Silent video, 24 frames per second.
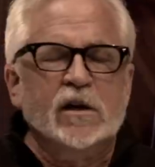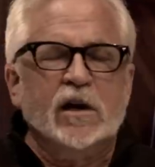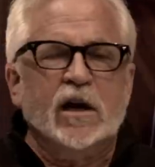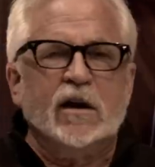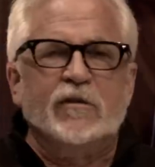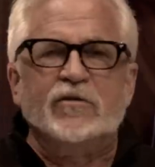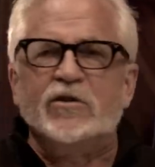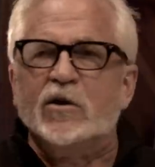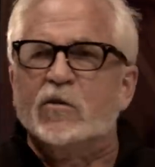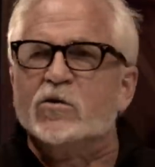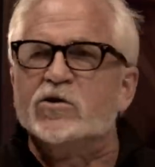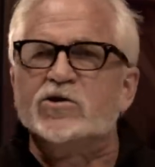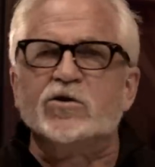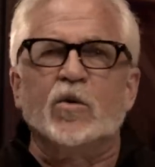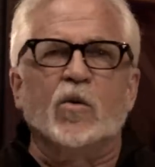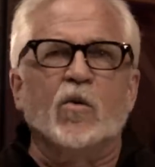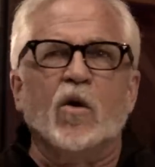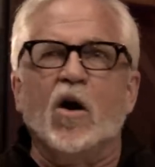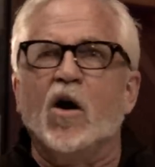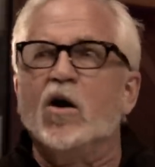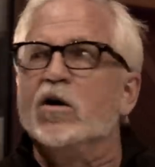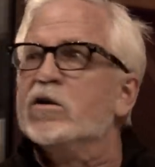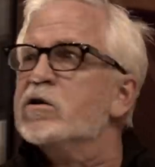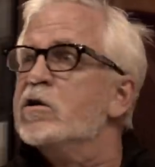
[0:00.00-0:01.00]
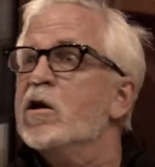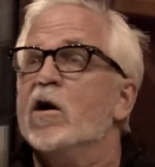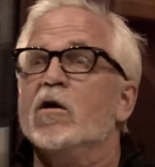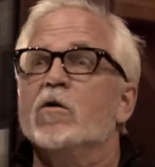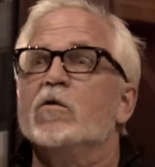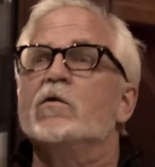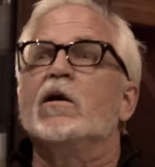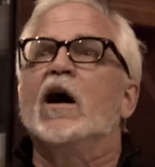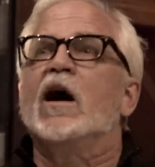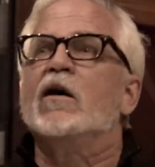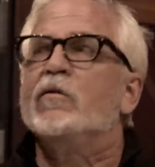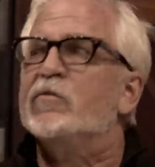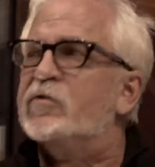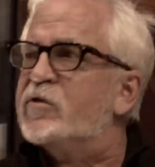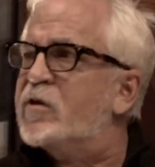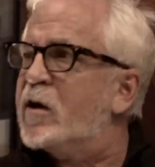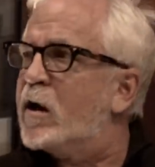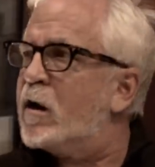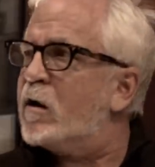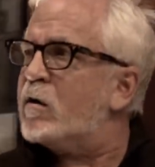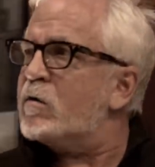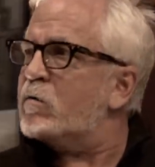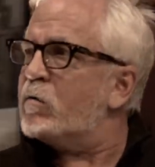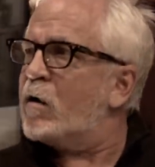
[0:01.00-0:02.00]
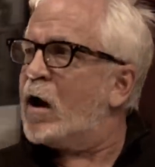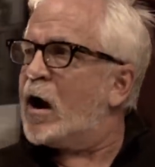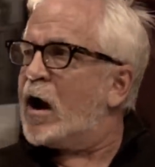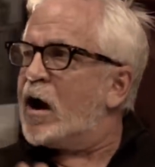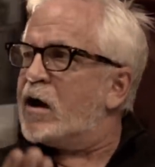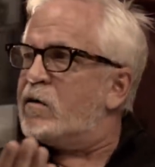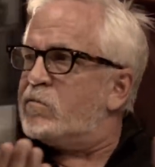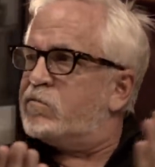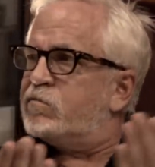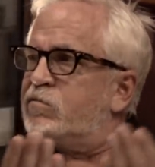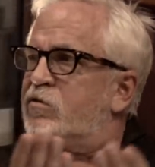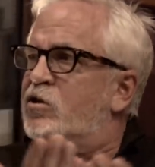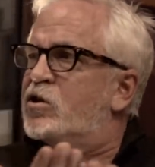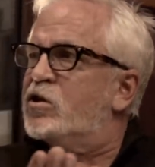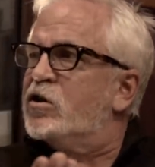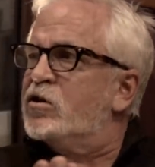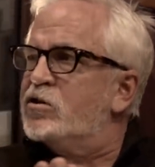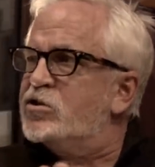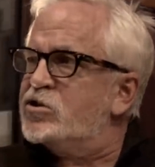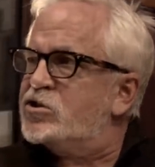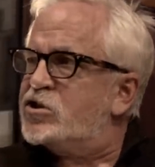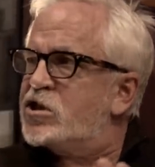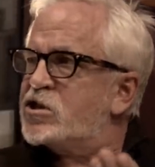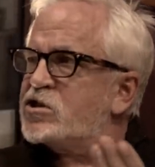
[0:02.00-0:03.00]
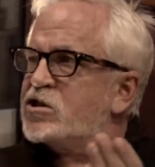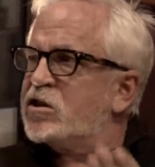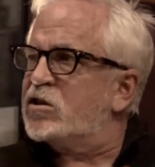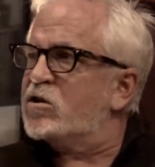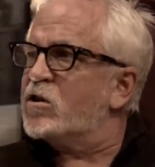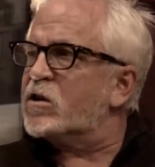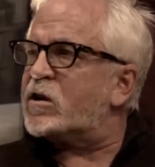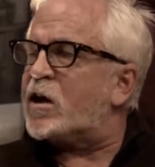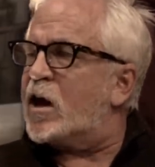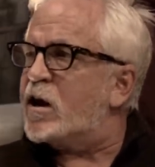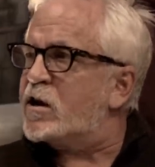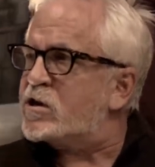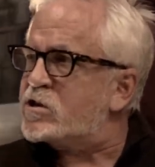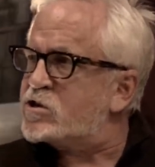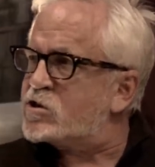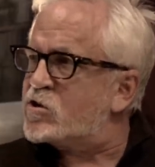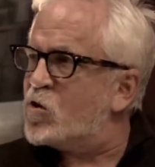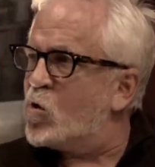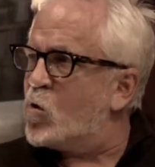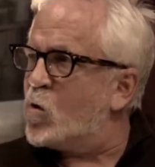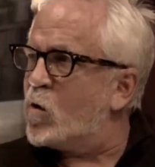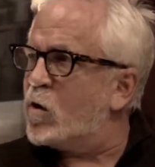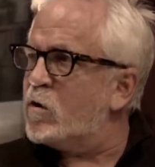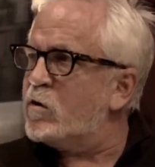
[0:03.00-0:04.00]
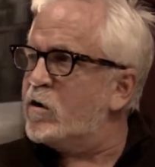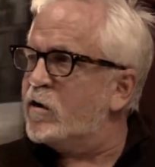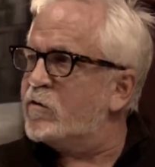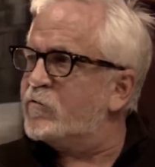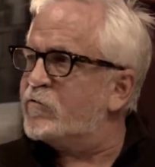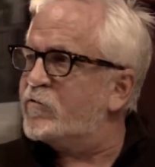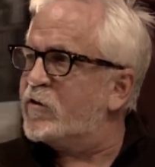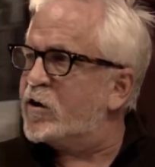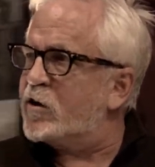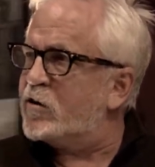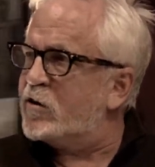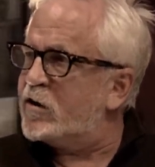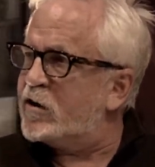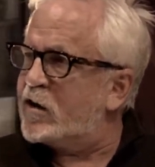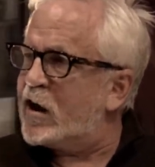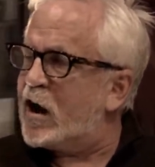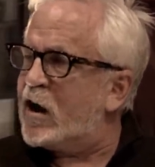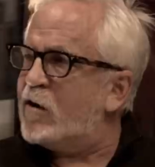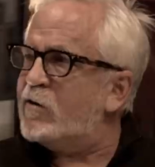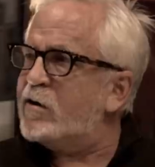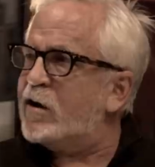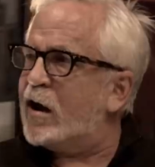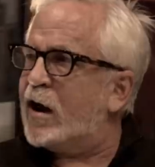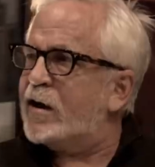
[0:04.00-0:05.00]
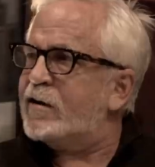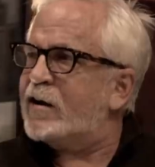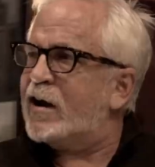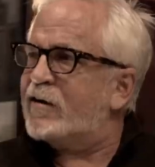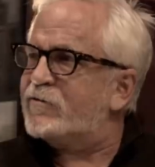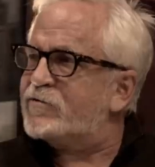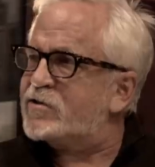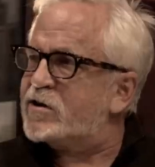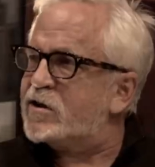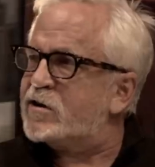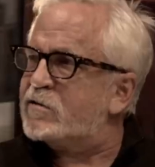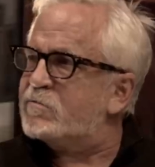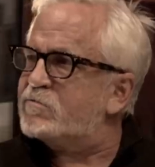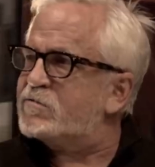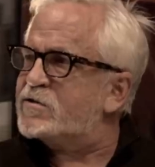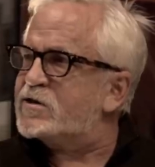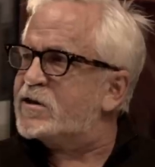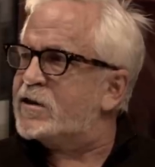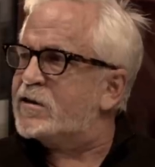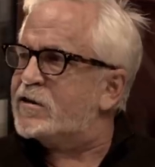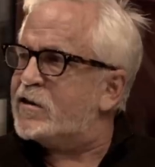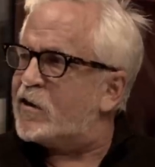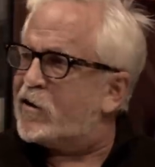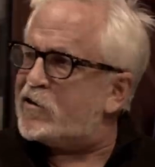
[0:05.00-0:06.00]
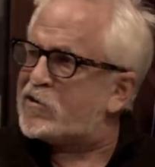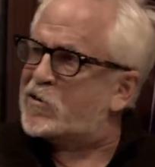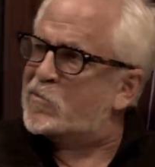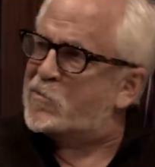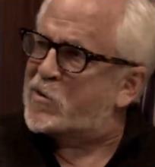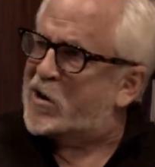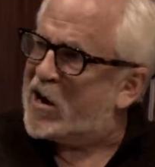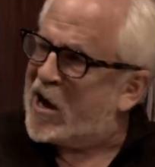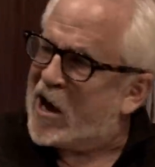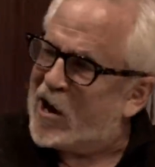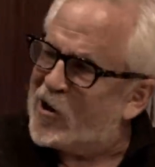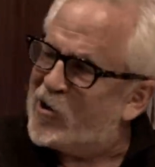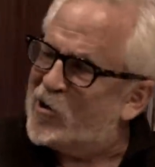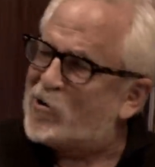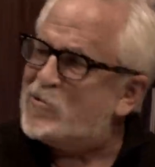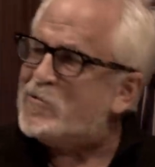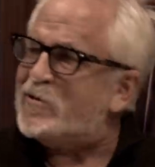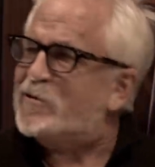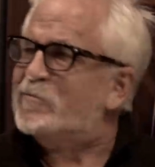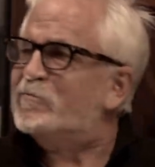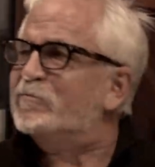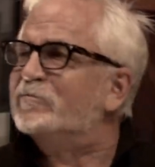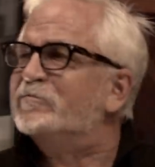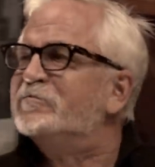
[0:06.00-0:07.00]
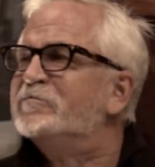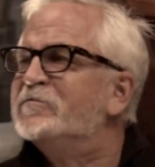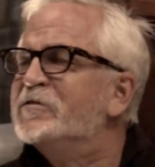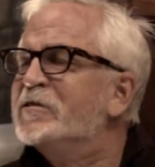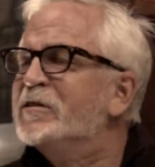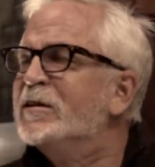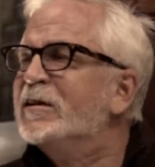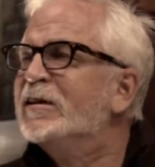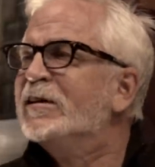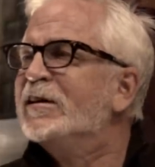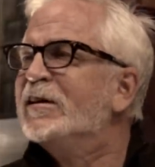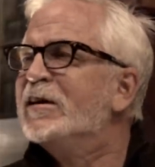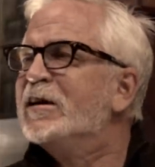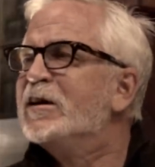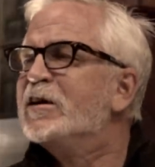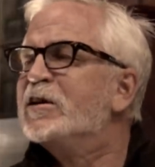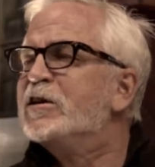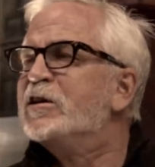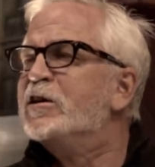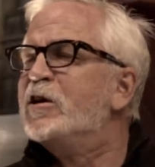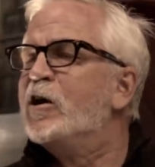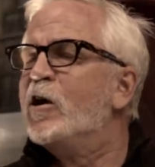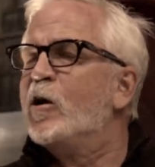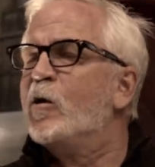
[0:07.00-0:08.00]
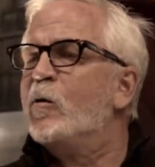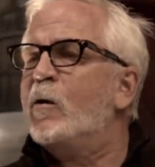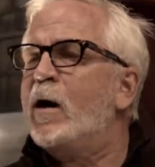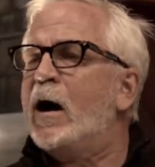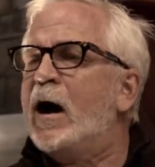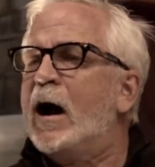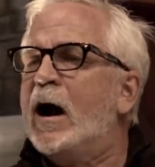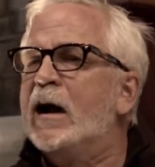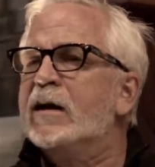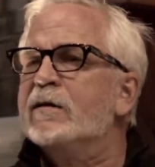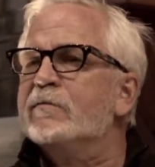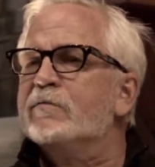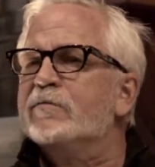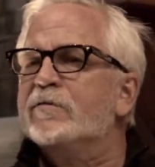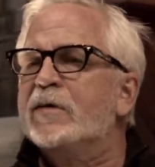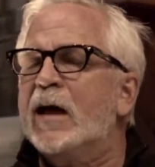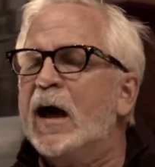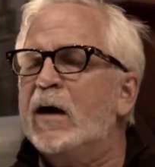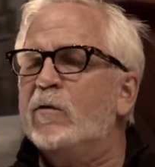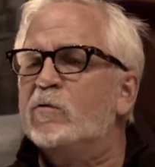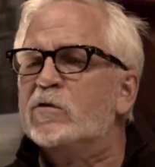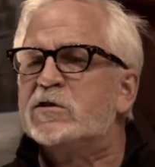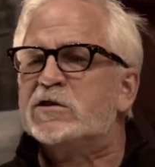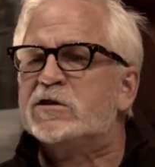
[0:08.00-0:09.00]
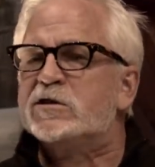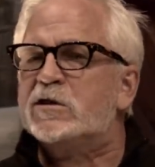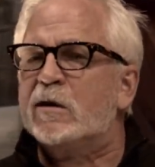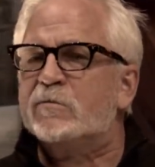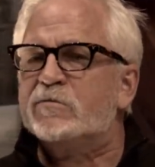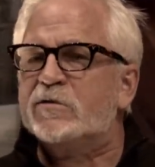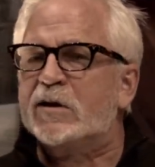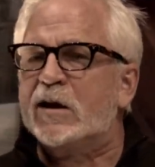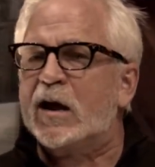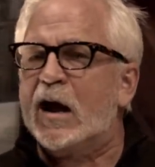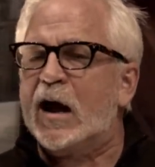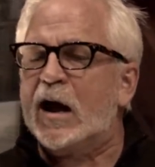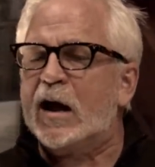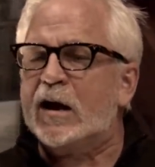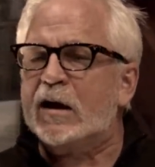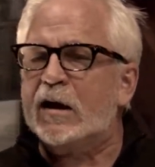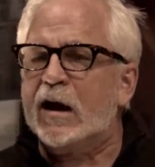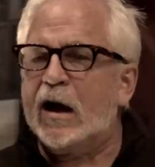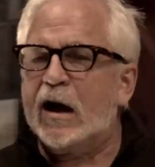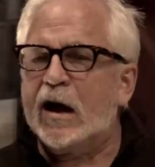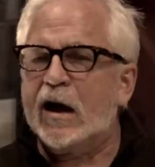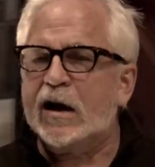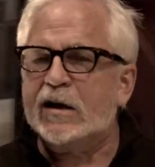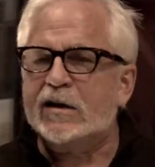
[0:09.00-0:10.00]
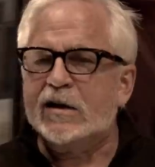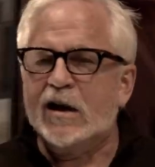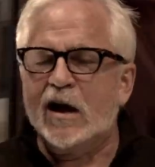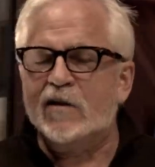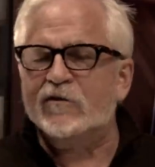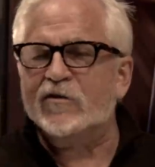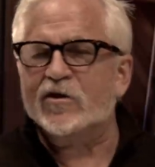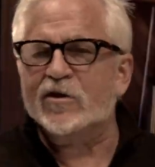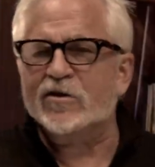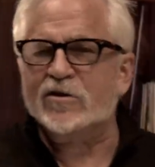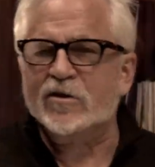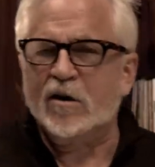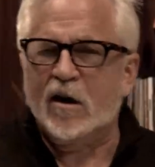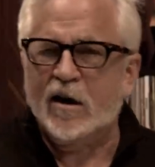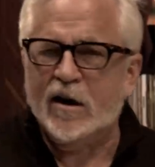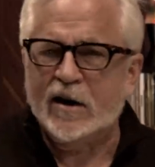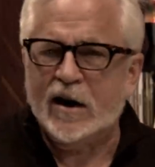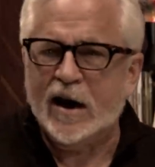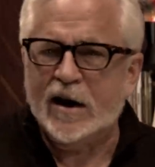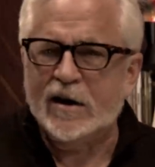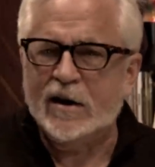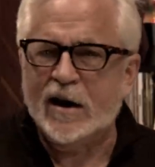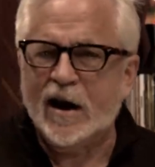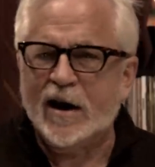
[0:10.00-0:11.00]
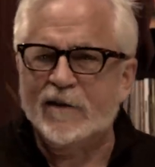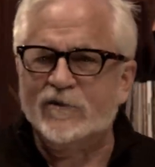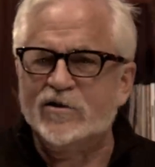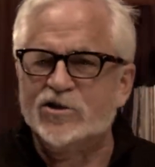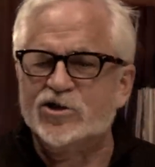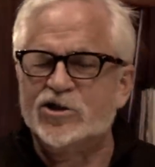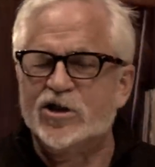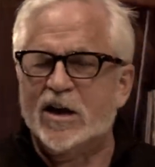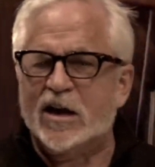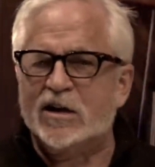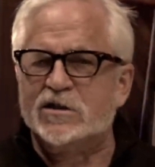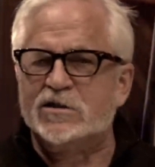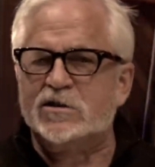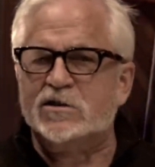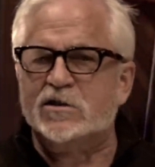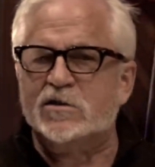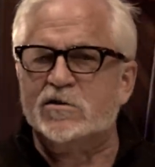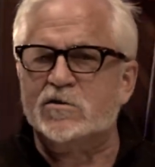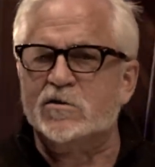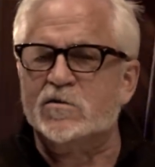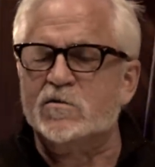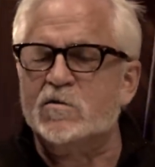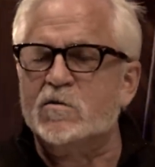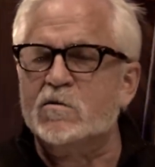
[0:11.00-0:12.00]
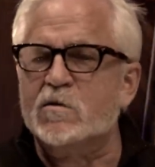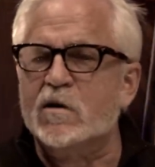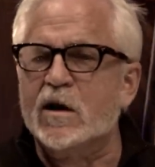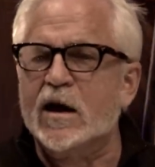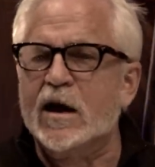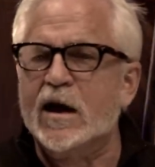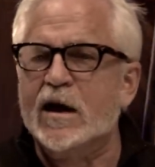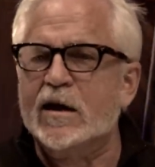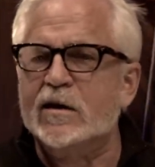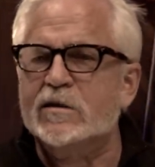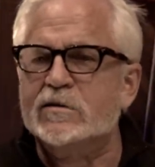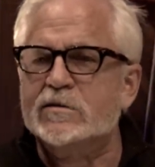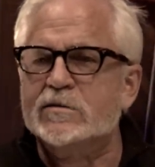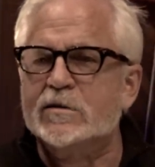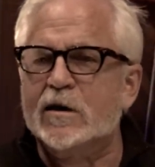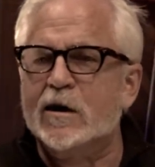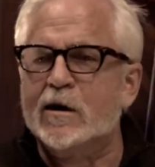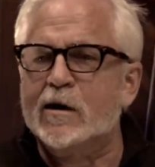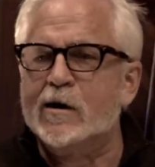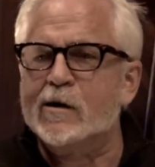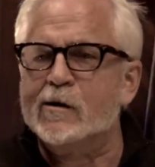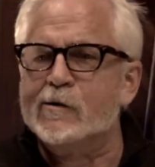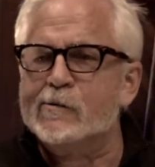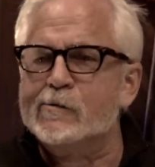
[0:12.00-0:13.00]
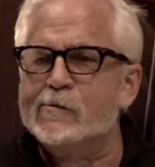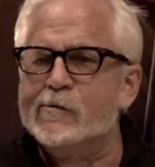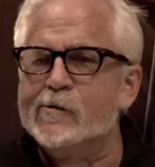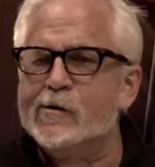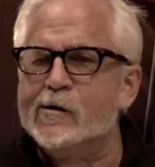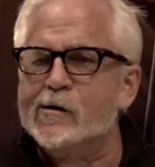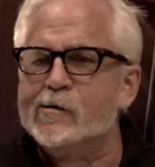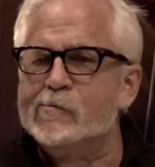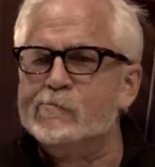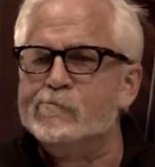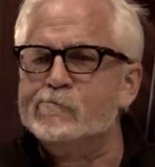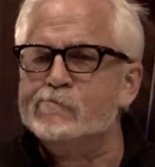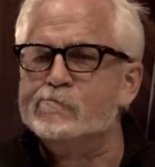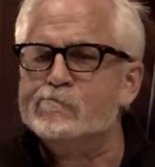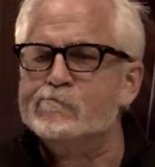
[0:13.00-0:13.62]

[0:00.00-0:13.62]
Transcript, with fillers: If there was a wrong note out there, I couldn't just look at a score and figure it out. I'd have to sit there at the piano and, you know, I that was something I I never thought I'd have a chance to do. And uh, uh